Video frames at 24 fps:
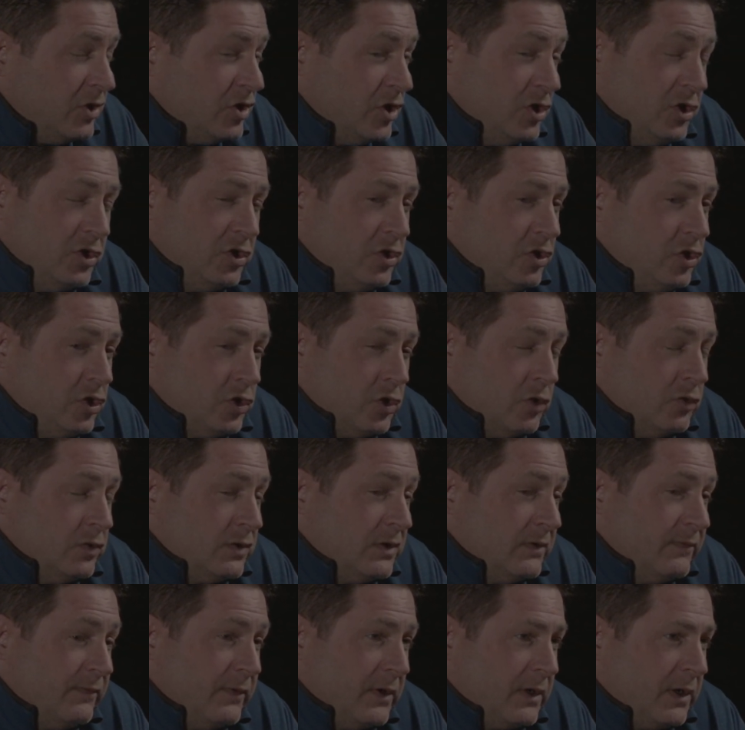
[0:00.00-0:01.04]
And she
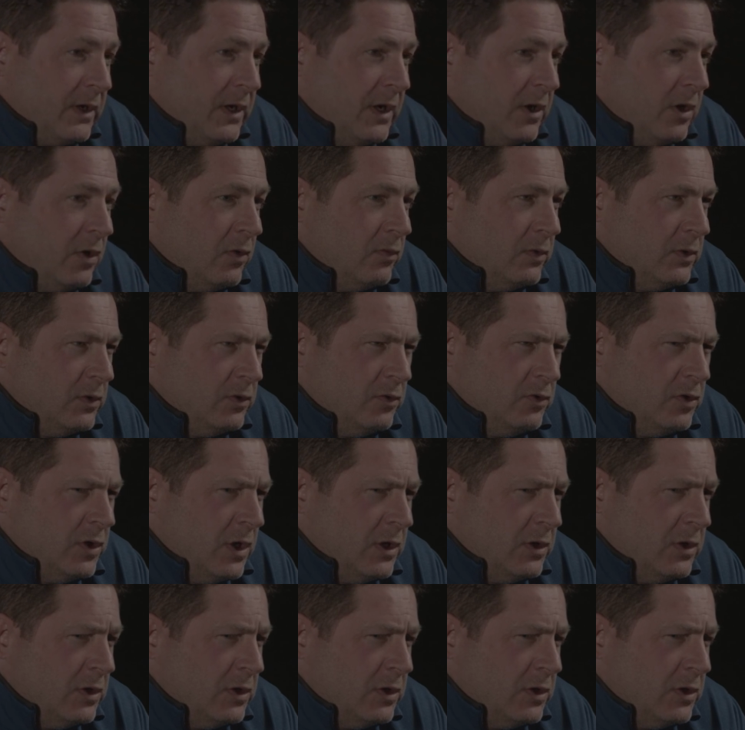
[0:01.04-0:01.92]
chose the fucking heroin, dude.